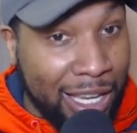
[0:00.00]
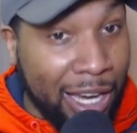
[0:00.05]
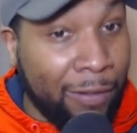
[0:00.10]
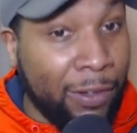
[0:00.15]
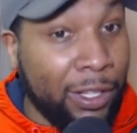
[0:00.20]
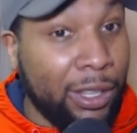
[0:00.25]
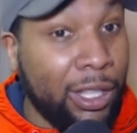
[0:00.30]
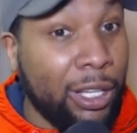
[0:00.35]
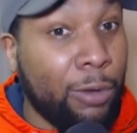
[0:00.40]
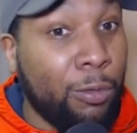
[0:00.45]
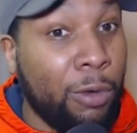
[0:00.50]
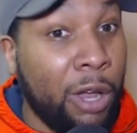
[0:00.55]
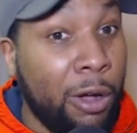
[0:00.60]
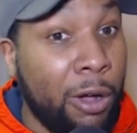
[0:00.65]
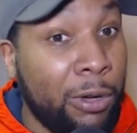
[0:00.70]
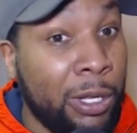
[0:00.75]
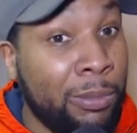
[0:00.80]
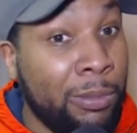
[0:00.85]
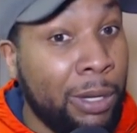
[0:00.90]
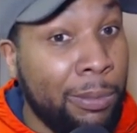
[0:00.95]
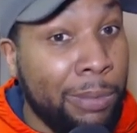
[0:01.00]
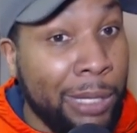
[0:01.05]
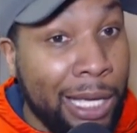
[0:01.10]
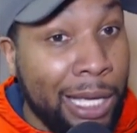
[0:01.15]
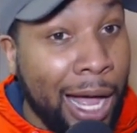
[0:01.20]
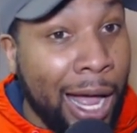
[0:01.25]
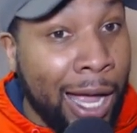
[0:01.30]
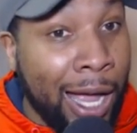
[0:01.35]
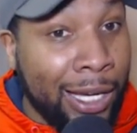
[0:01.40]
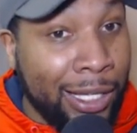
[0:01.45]
everything around him to
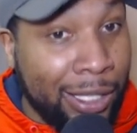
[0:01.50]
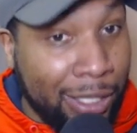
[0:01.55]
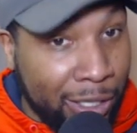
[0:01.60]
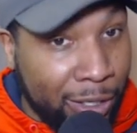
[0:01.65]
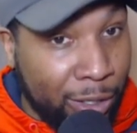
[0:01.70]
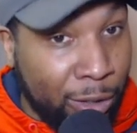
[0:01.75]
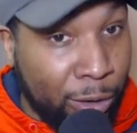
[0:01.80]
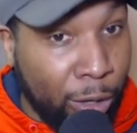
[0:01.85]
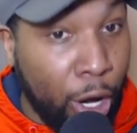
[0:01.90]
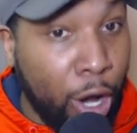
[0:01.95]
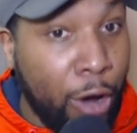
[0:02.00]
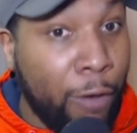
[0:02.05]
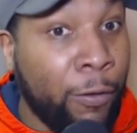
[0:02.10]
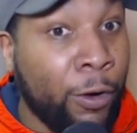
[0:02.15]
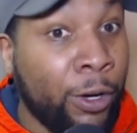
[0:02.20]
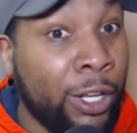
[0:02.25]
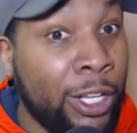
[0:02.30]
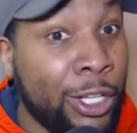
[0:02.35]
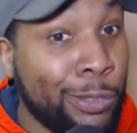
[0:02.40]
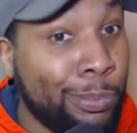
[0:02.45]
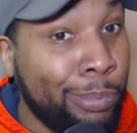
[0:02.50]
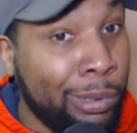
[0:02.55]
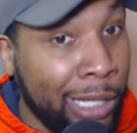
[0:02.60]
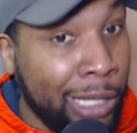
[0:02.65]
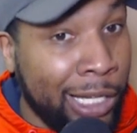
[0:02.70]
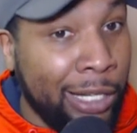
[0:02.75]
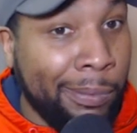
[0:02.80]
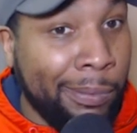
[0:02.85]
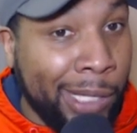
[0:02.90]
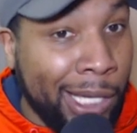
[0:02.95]
be ideal for his
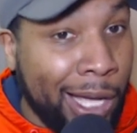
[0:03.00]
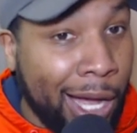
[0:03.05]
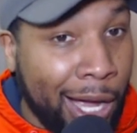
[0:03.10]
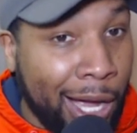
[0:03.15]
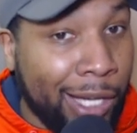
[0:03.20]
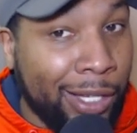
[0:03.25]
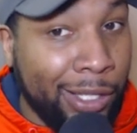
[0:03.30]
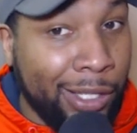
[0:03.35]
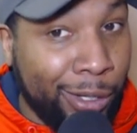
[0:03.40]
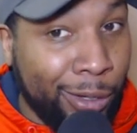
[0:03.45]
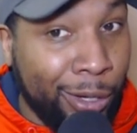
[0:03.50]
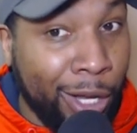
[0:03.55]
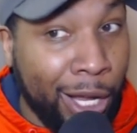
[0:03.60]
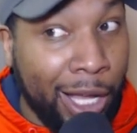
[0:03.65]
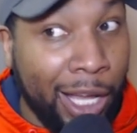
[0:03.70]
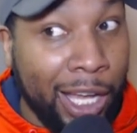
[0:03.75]
play to be ideal.